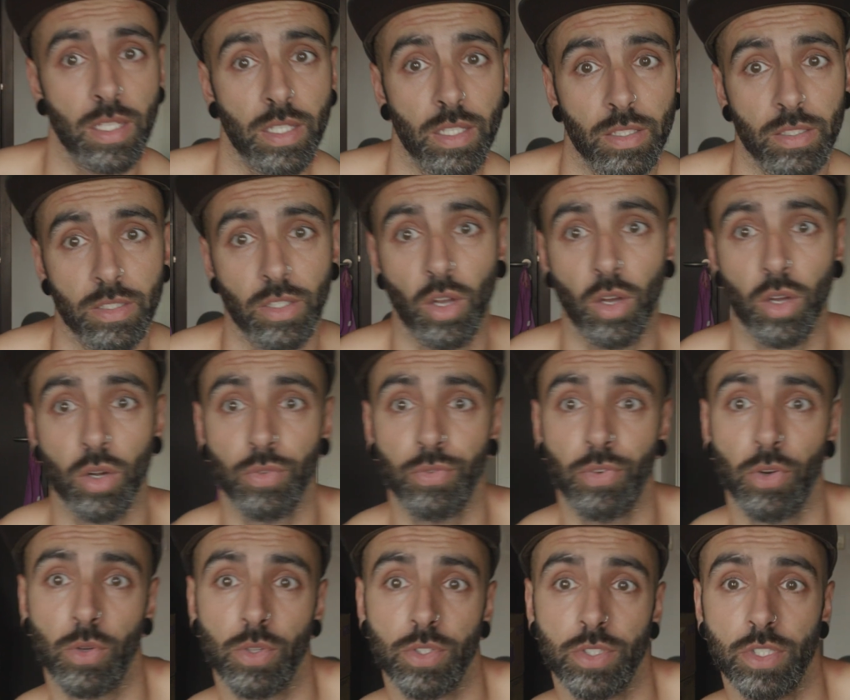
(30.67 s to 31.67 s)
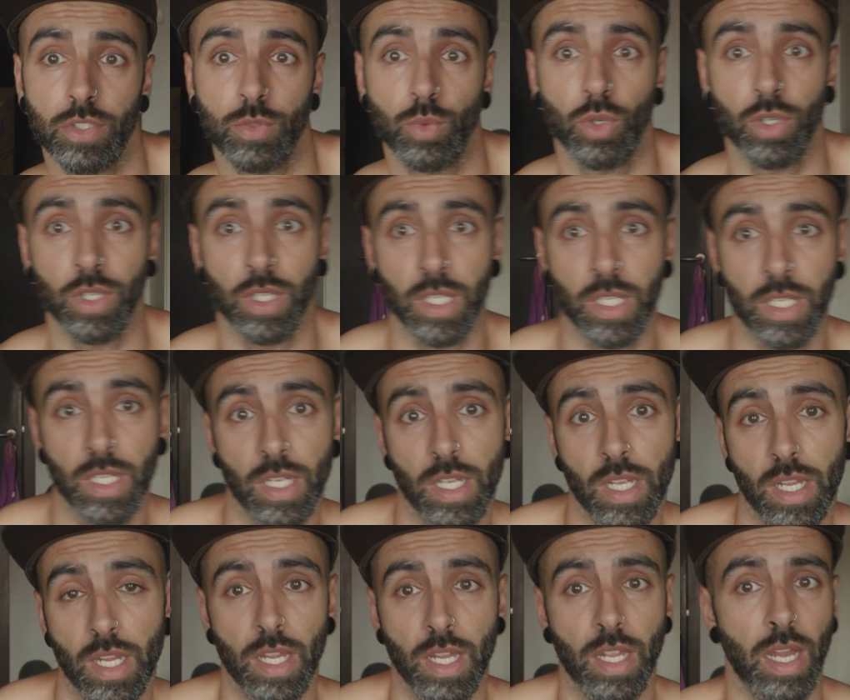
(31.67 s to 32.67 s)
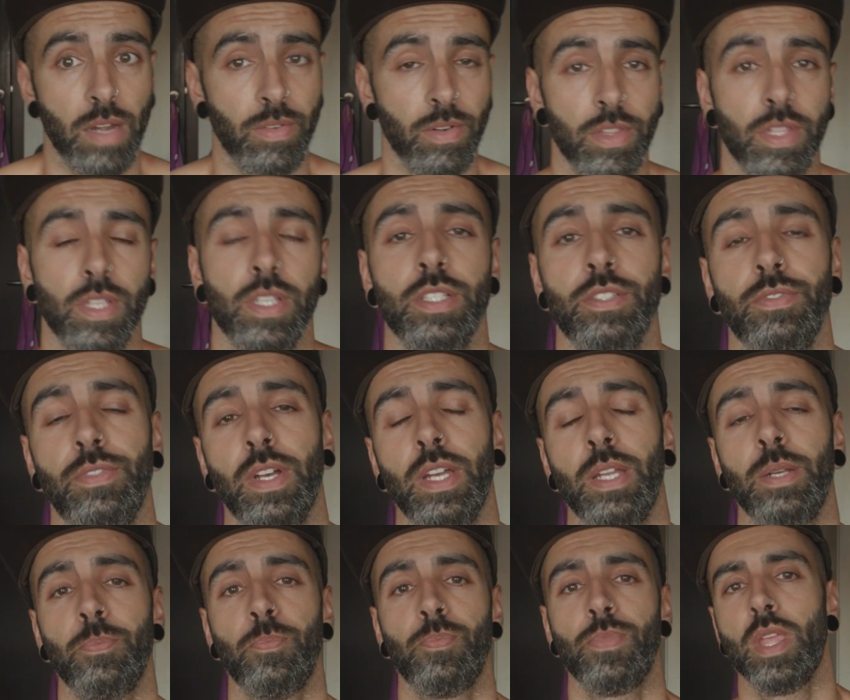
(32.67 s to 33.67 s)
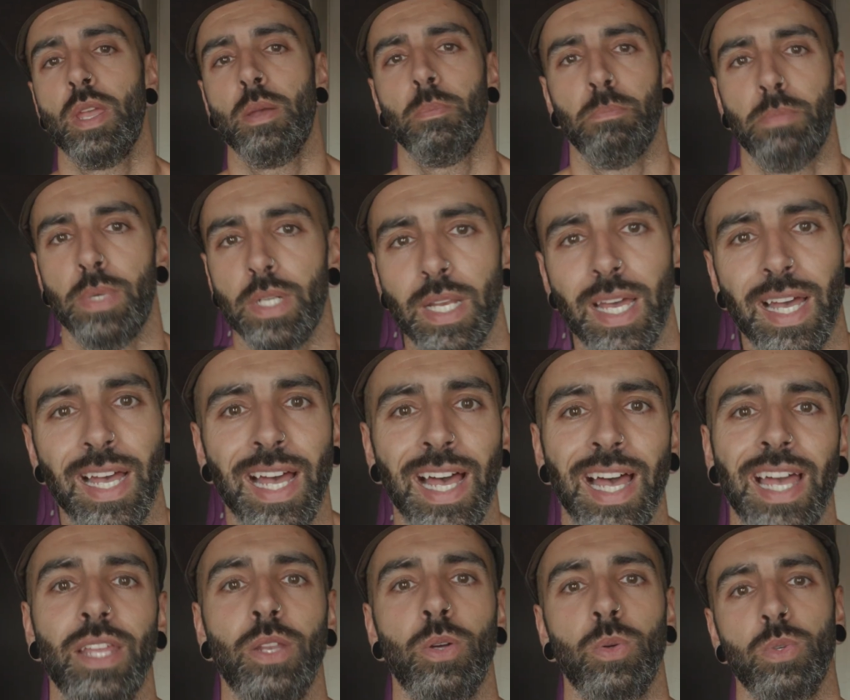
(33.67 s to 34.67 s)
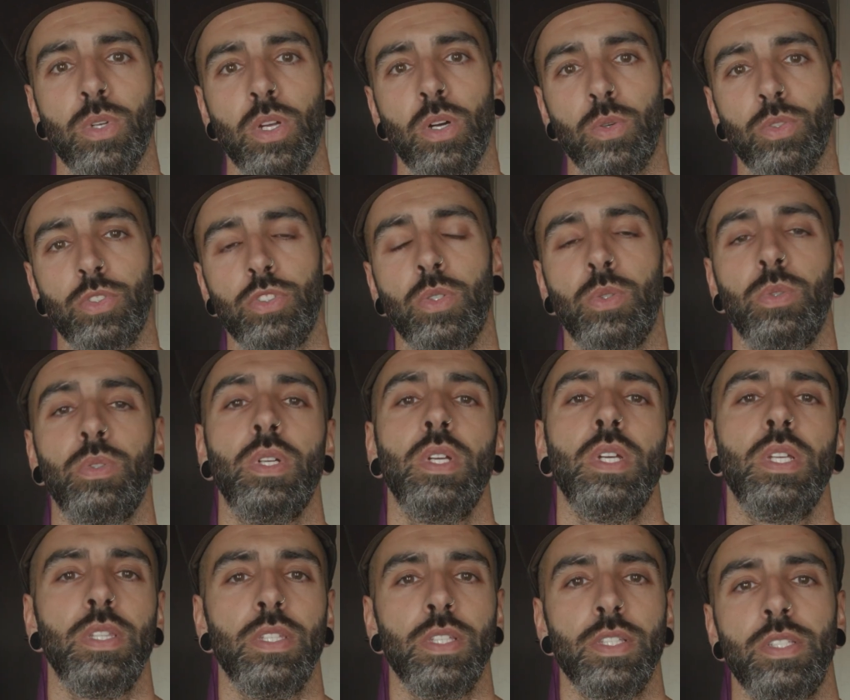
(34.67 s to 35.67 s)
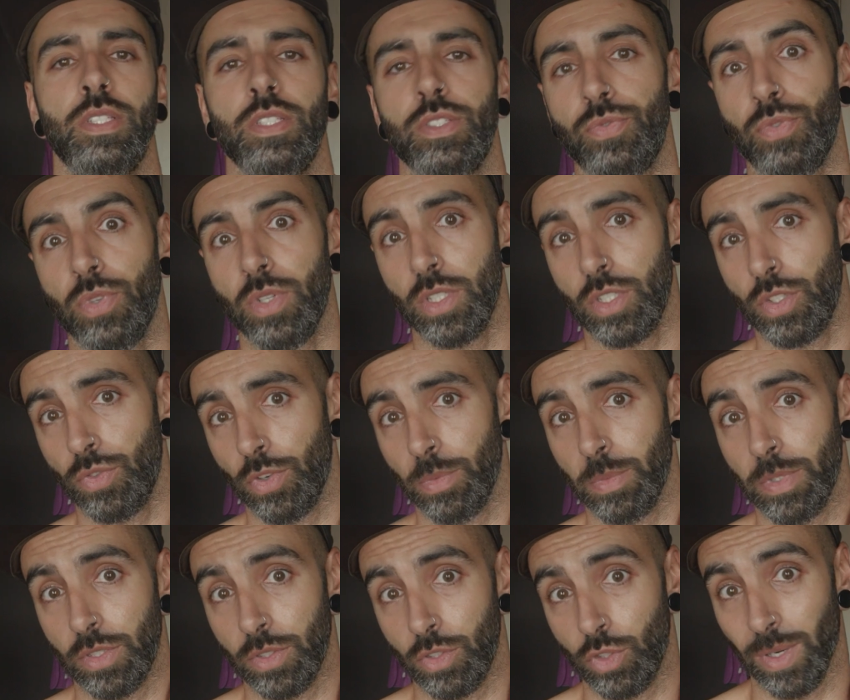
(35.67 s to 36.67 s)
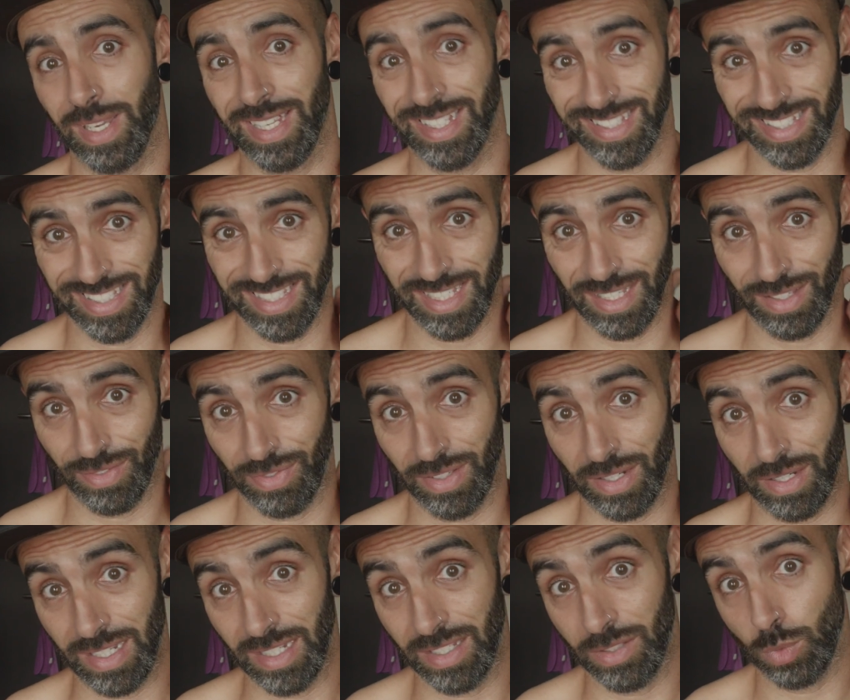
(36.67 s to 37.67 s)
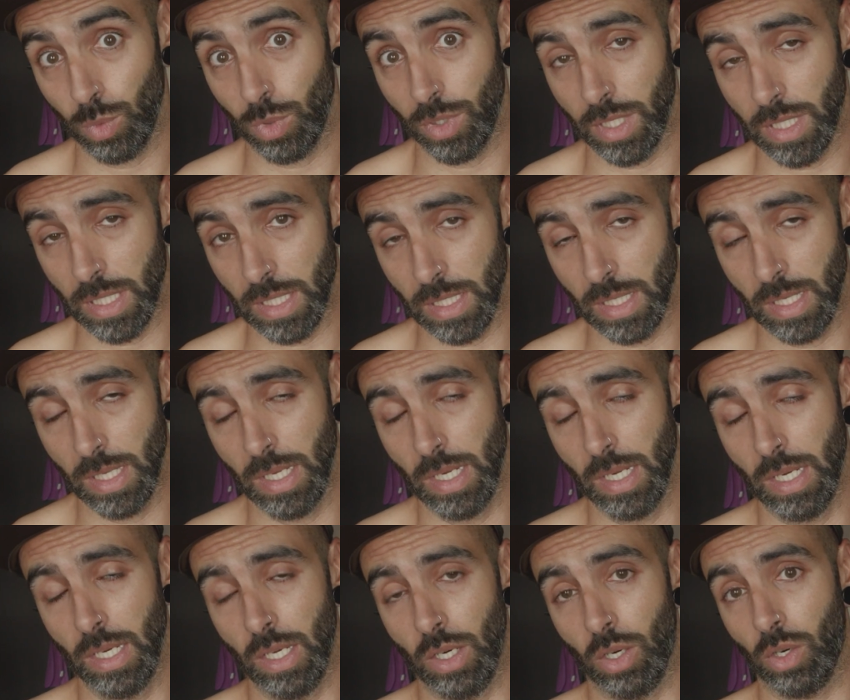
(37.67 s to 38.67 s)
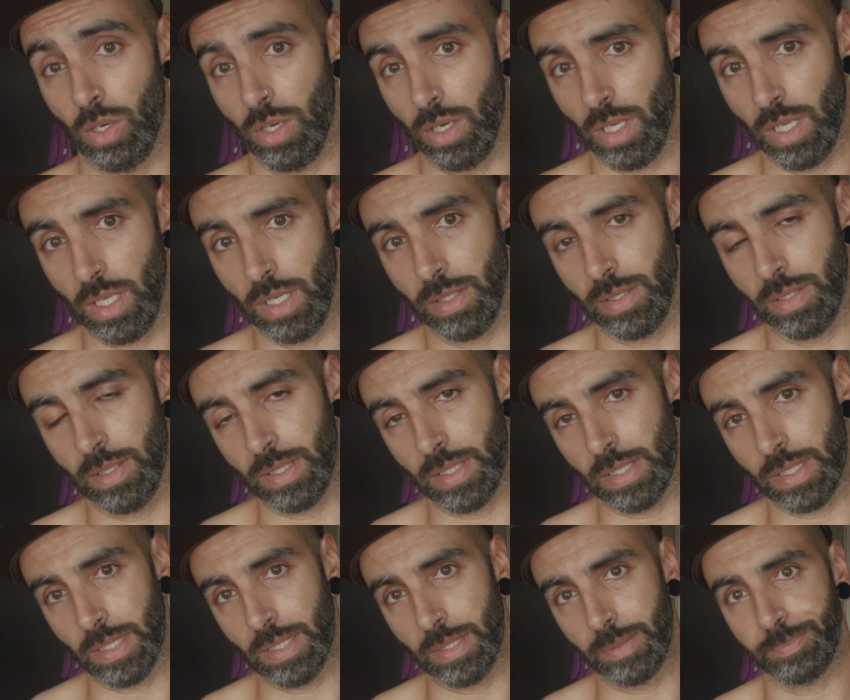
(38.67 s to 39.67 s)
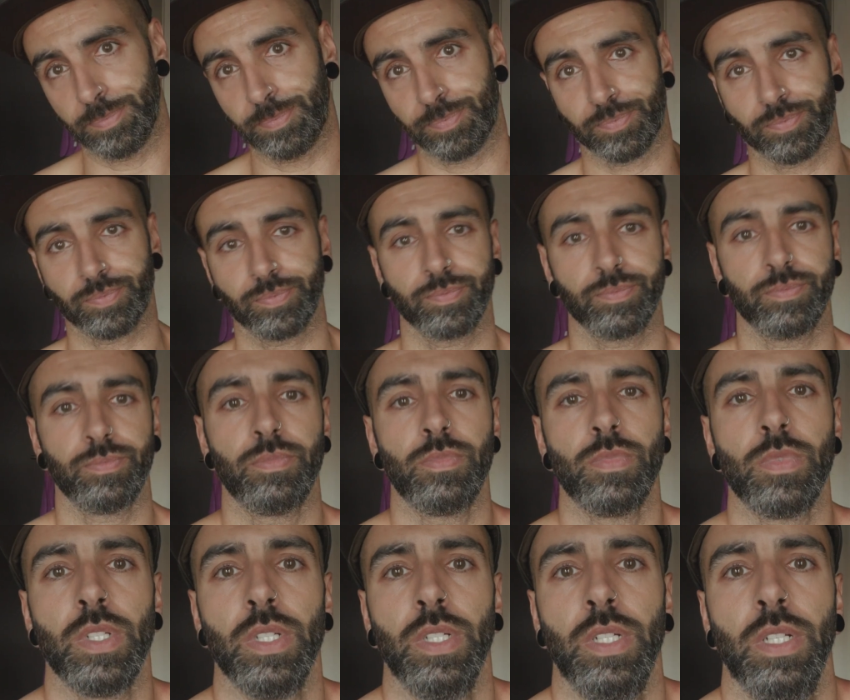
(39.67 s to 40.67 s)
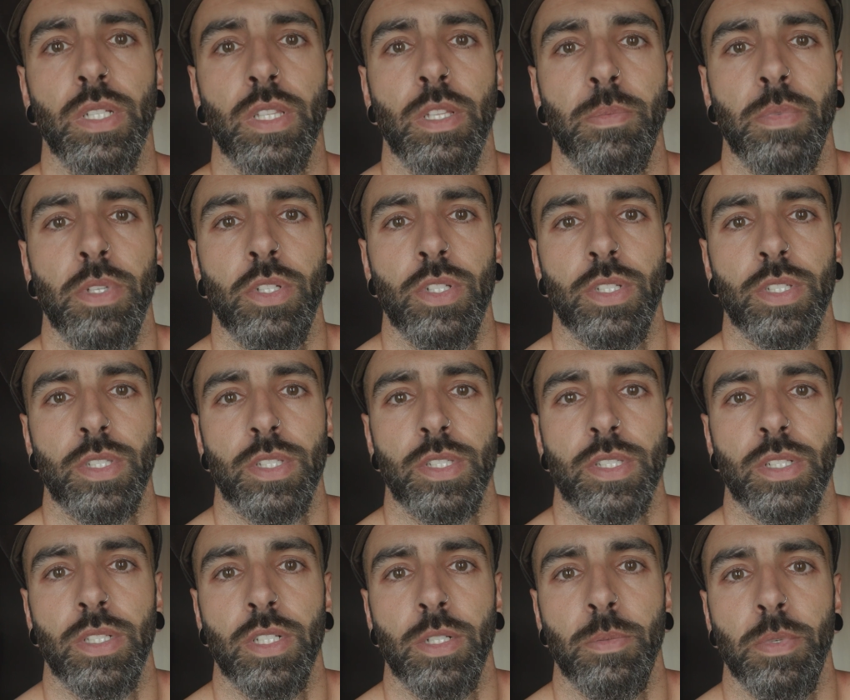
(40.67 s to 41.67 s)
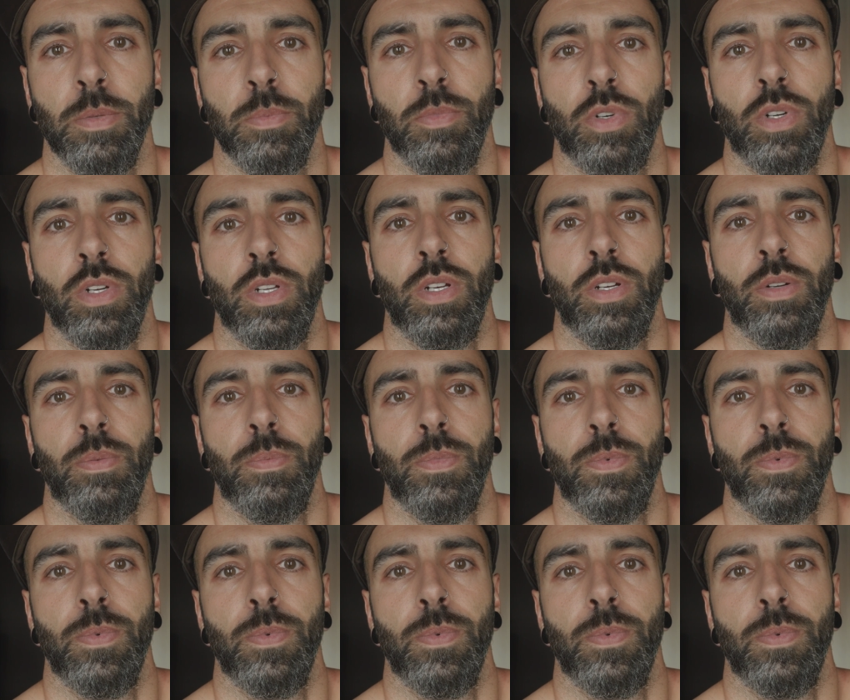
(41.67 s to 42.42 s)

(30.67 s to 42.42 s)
The autofocus is working, everything is fine, but I don't know. So this is footage for me to try and see if it is working or not. Here, let me adjust this a little bit more here.